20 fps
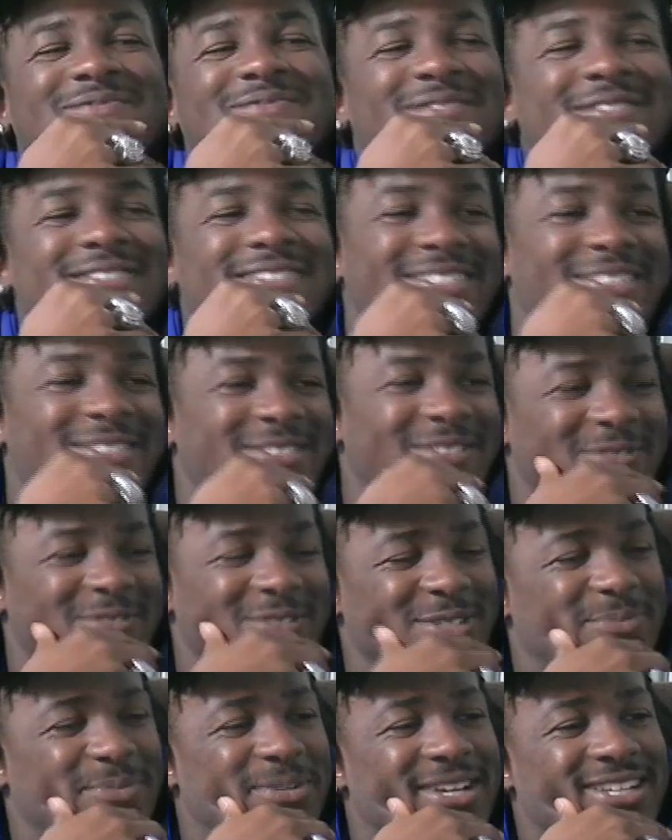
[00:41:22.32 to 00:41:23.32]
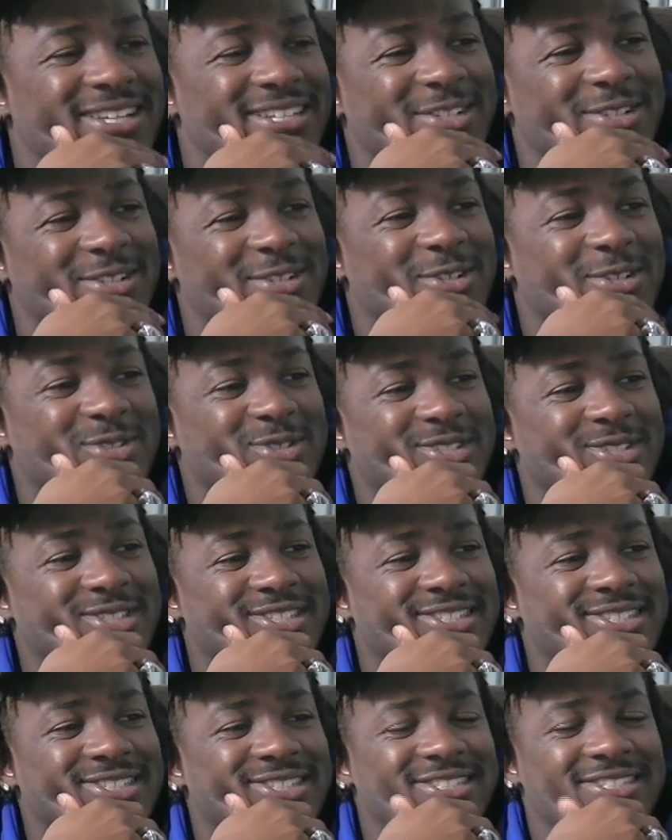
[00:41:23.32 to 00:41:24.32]
It's the game. Respect the loyalty.
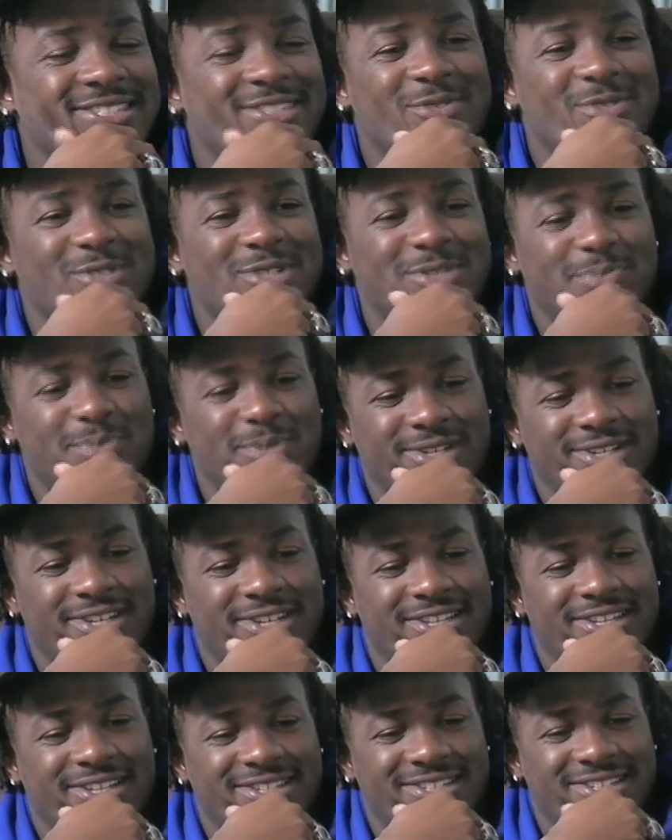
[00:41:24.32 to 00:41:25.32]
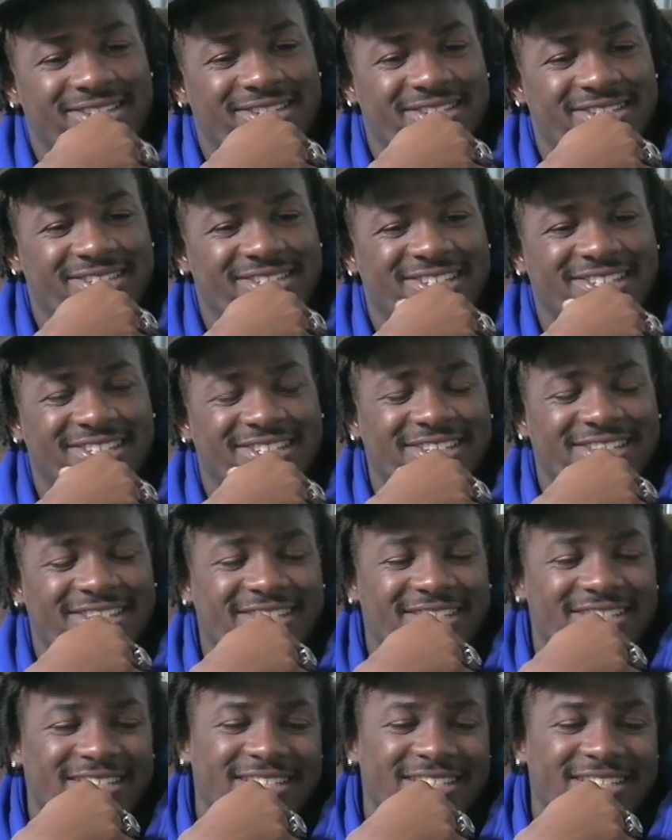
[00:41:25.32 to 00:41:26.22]
Respect. Think about it before you.